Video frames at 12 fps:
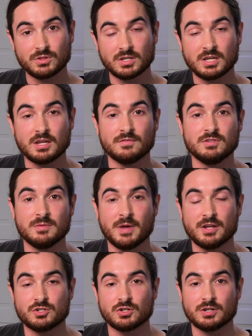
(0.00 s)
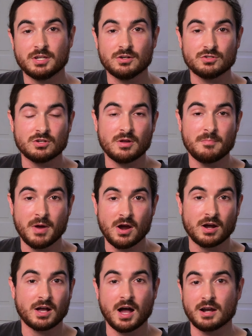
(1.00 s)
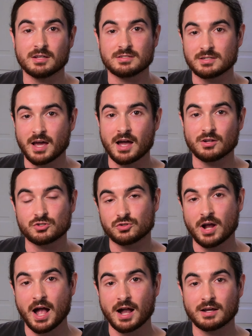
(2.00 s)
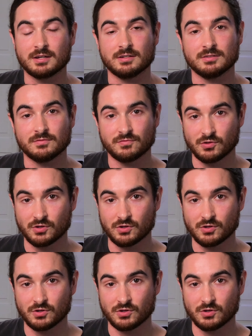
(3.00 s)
key of D major, here's an Americana style track for